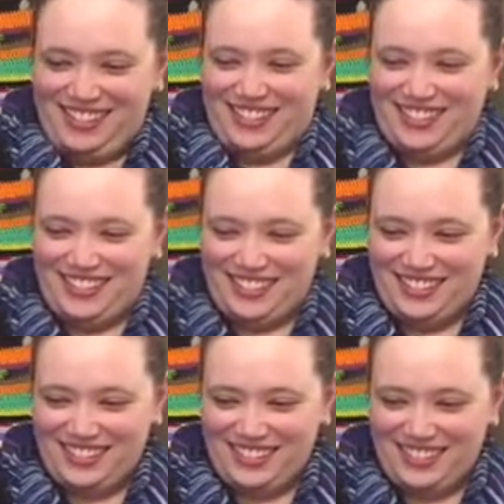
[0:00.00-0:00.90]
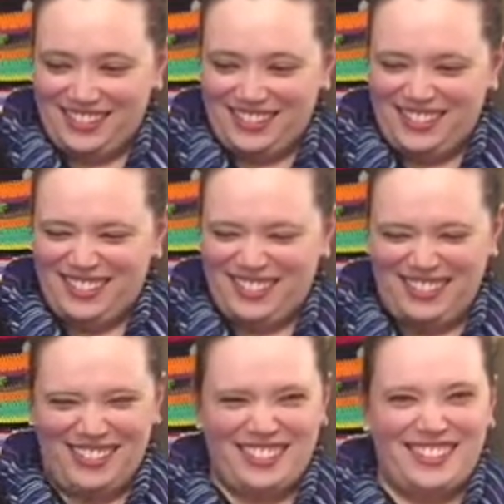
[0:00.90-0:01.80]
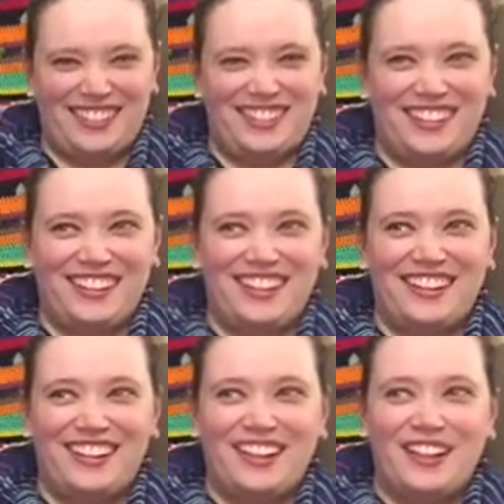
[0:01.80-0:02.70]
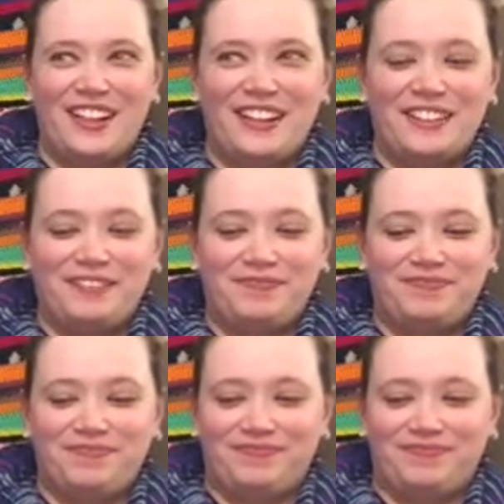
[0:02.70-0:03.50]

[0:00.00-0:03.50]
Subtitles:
No words are spoken by the person on screen.